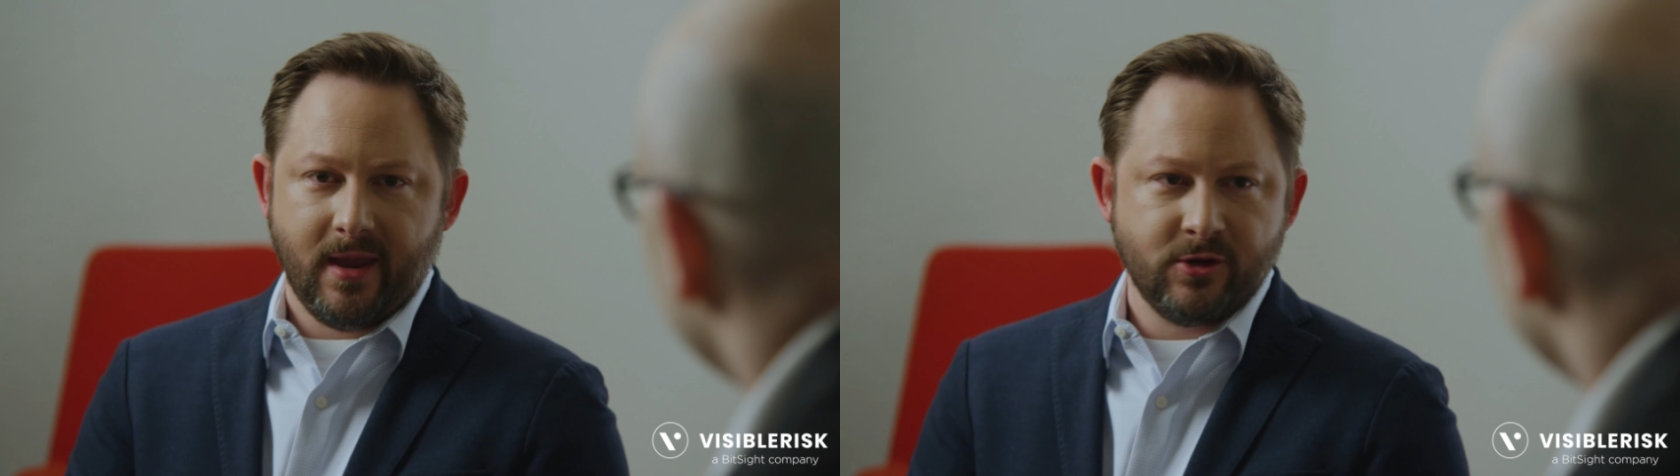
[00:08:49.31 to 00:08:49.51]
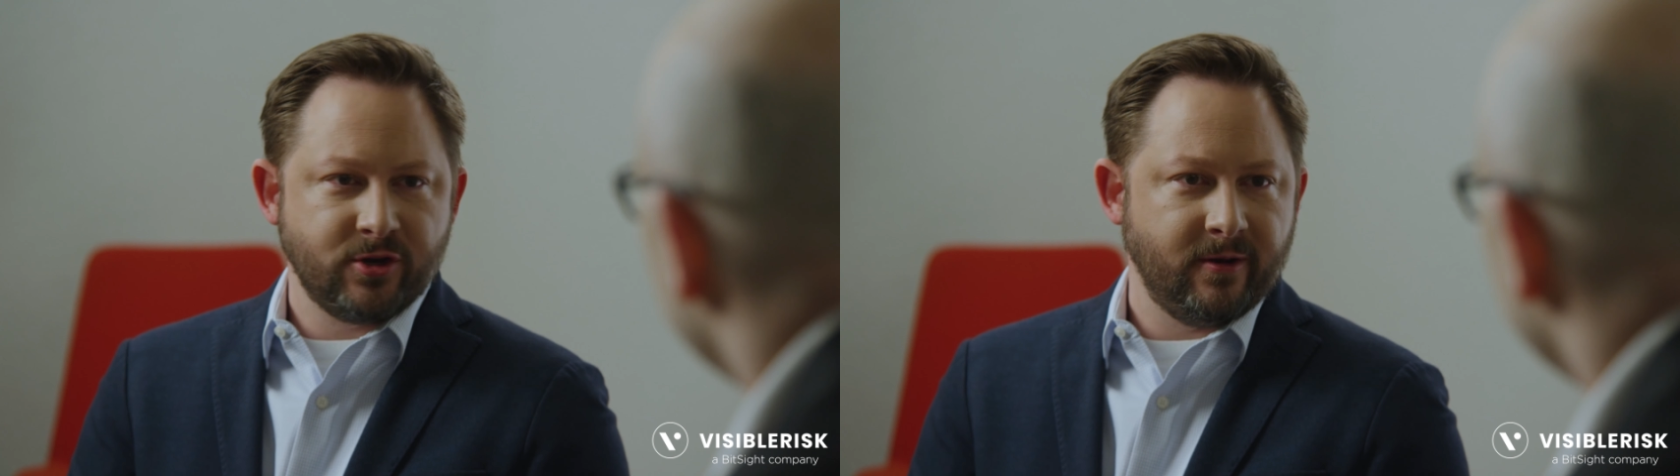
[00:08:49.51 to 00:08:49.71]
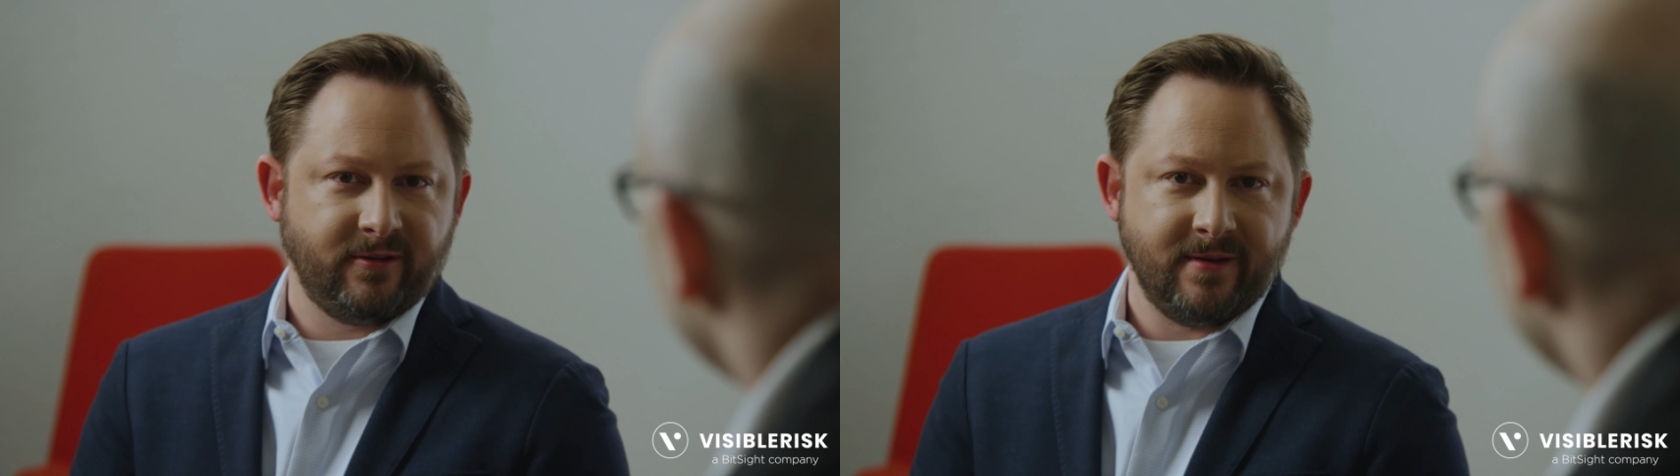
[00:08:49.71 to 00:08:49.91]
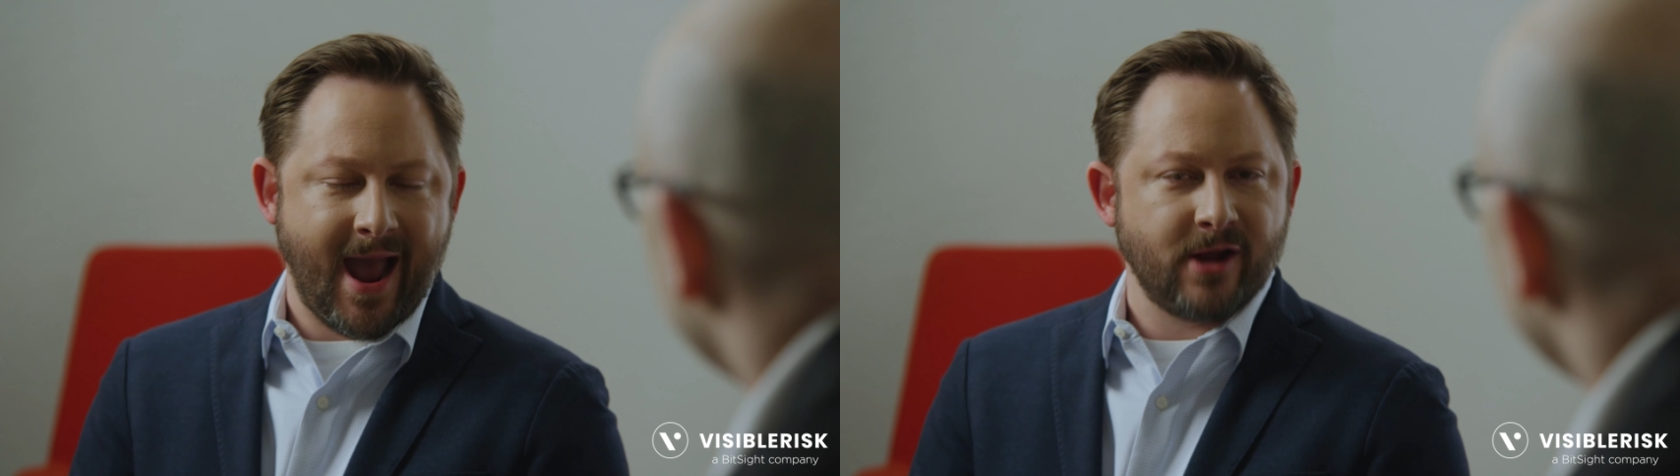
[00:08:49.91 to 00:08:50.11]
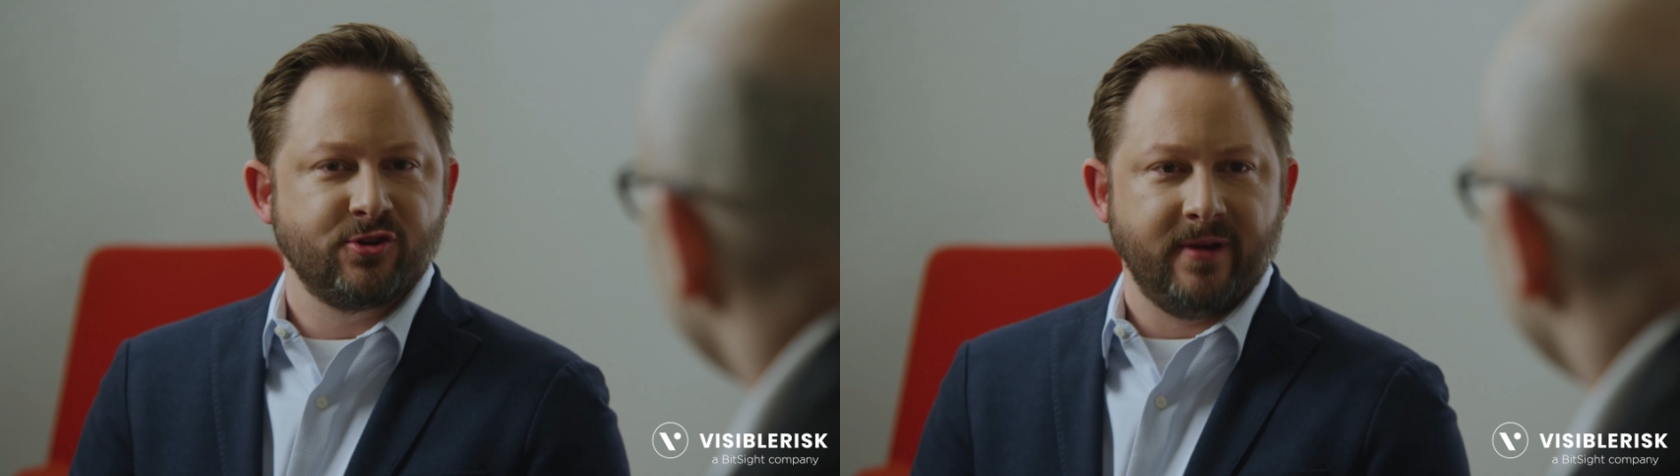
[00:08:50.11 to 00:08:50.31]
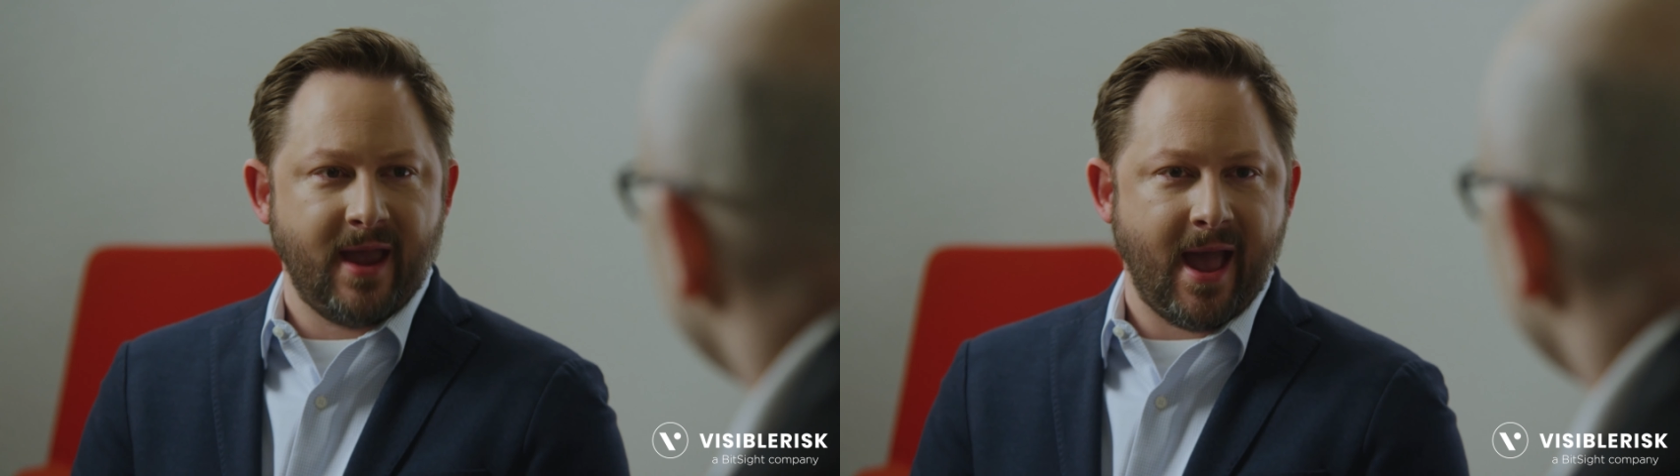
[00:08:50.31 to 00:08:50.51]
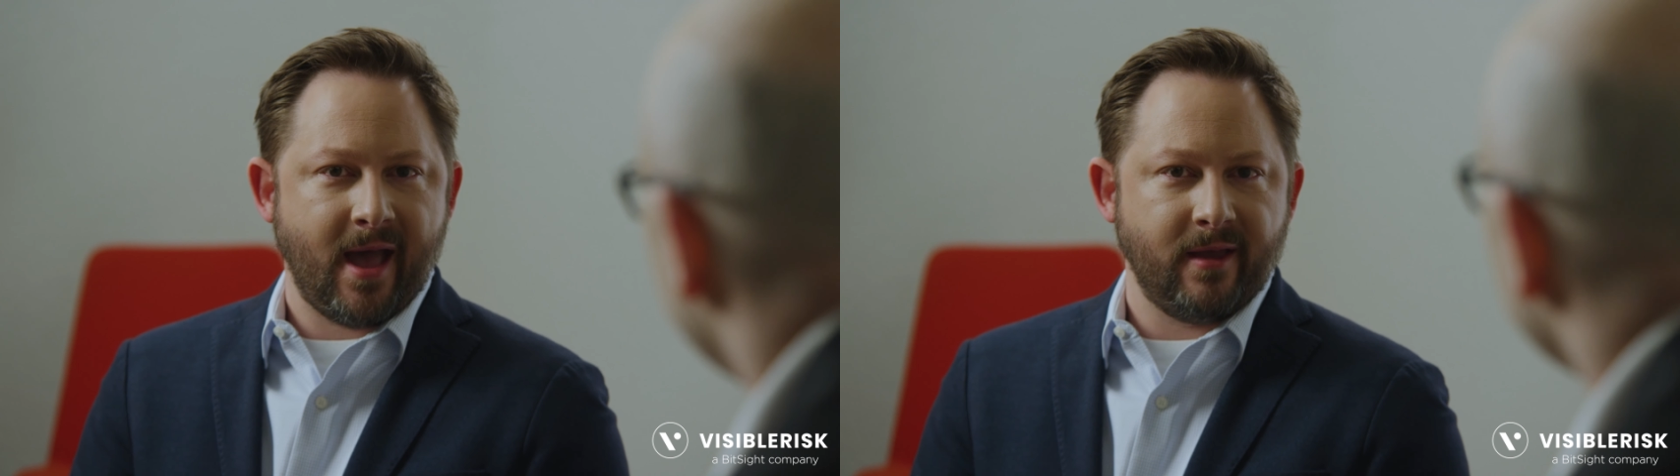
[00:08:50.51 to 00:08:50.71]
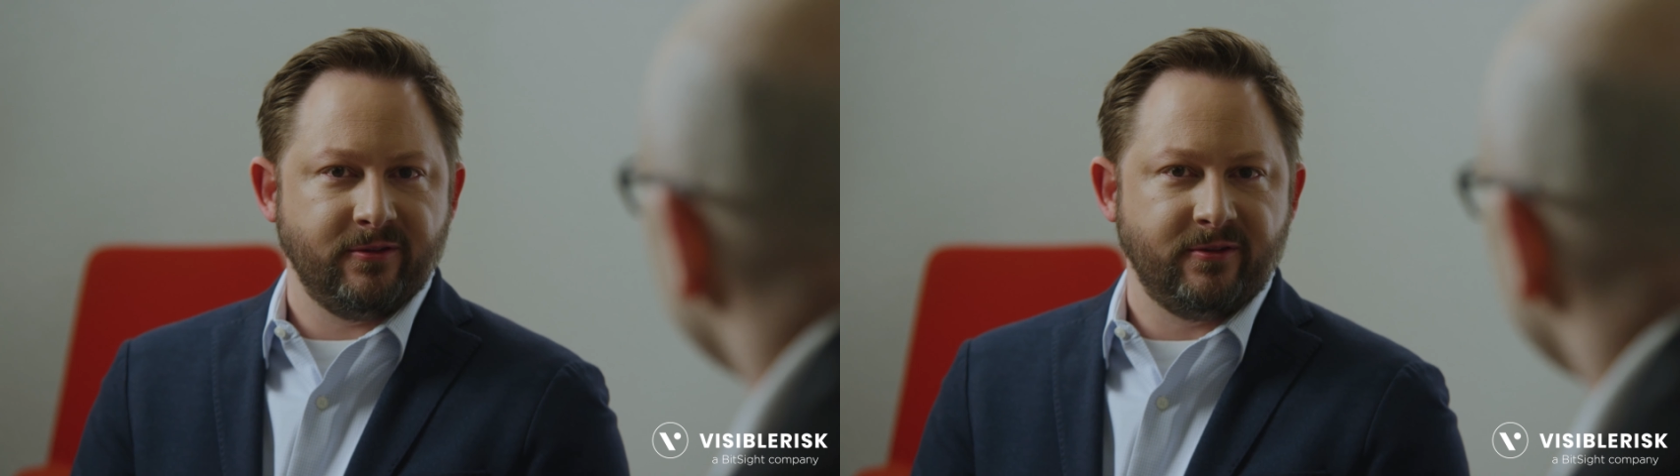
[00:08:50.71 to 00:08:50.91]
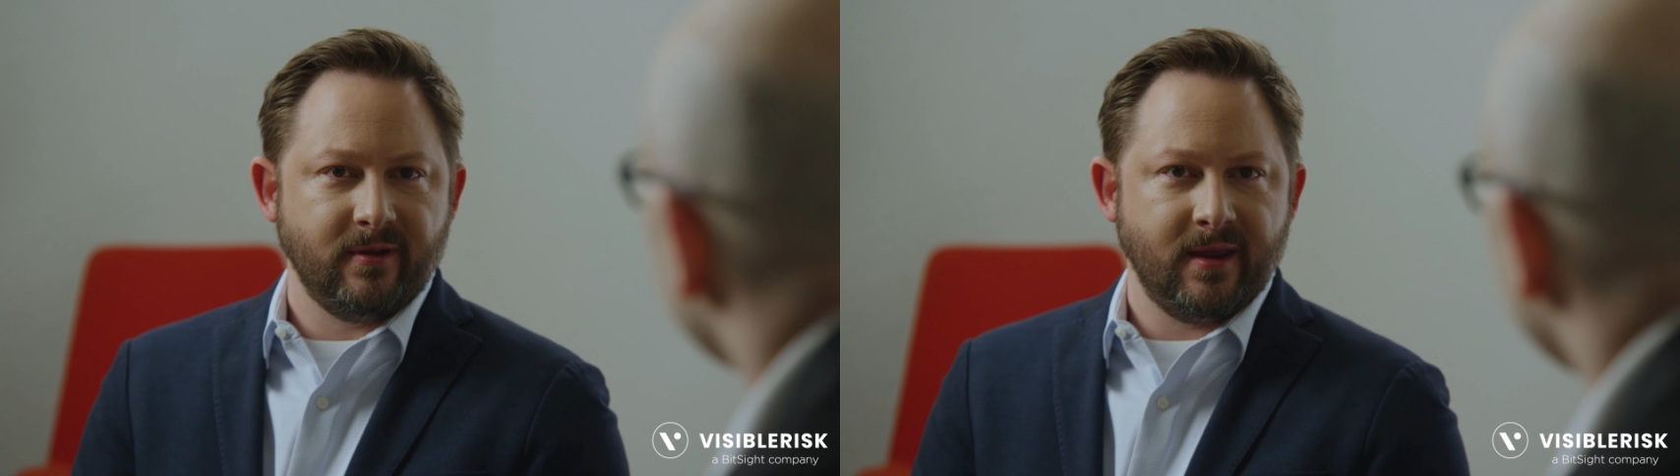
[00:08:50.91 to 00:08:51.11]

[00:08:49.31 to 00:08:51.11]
insurance naturally has